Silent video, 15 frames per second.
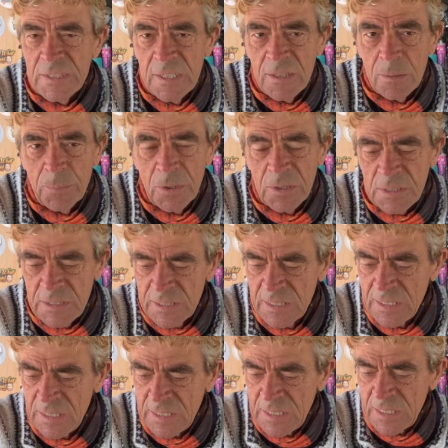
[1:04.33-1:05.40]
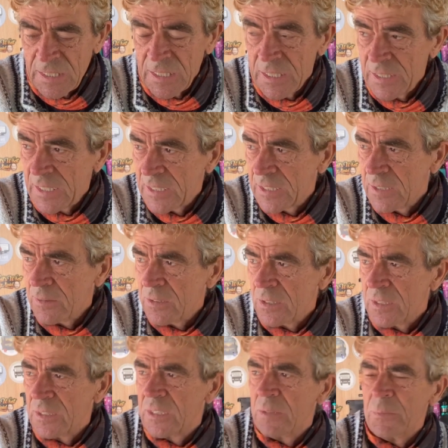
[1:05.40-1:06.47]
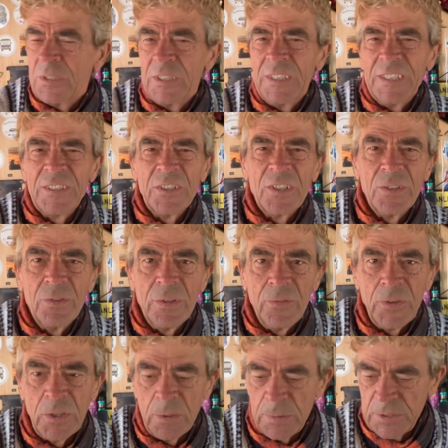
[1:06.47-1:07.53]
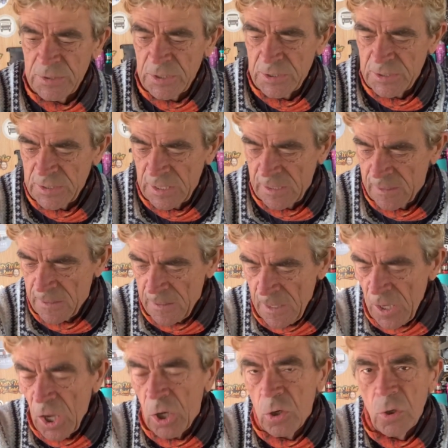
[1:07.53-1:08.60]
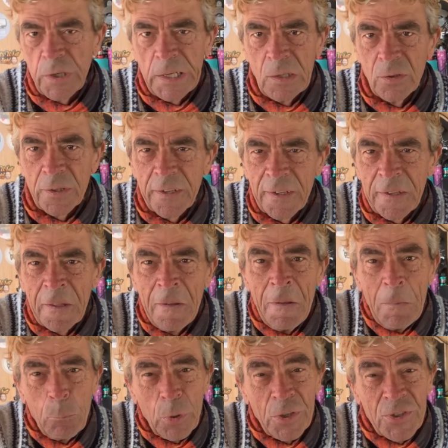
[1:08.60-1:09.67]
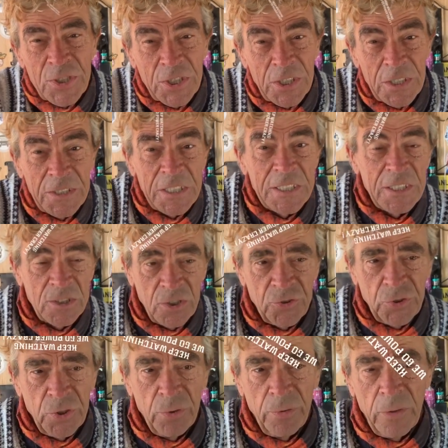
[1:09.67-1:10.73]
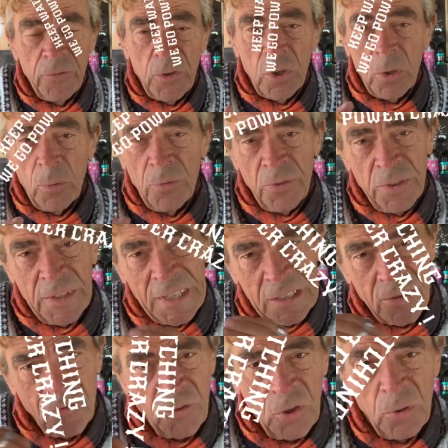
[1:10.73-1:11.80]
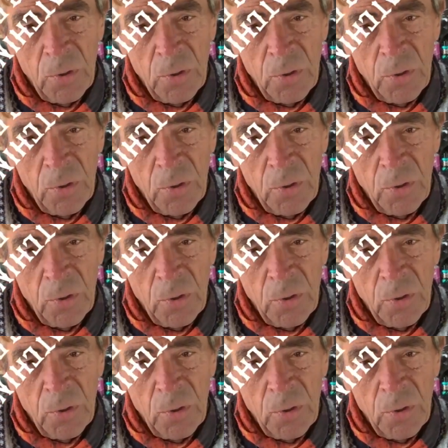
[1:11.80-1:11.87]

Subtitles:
out of the box. That's not, to me, it's not a review, it's just a lucky. But this is a true review. The next few